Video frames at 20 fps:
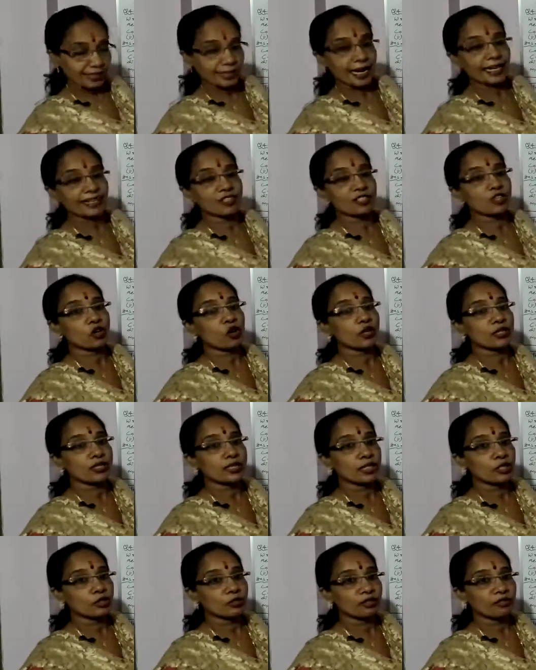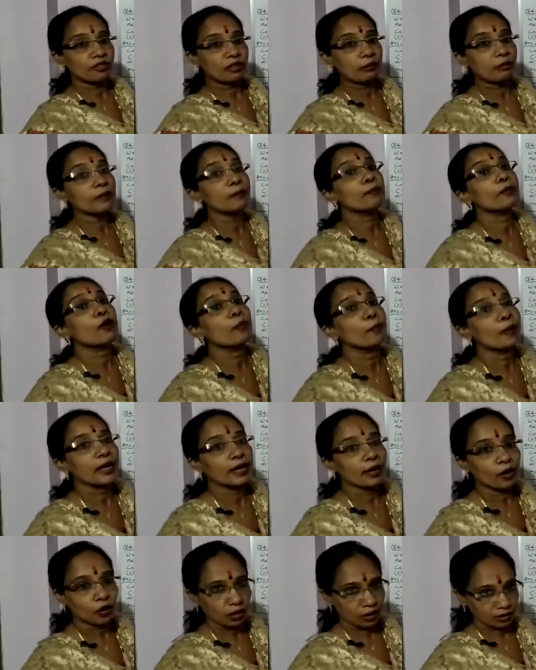next consecutive will be
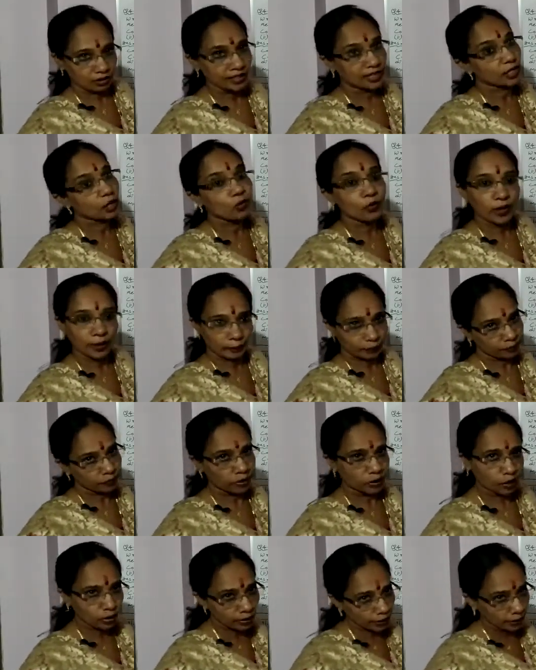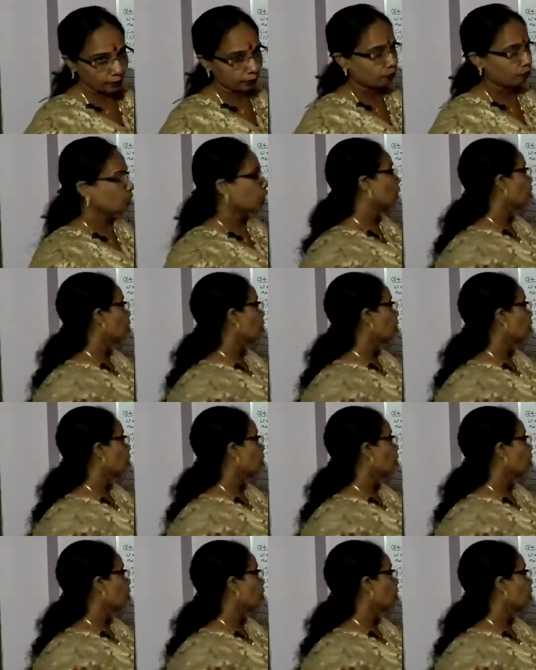propanol, this way. Okay,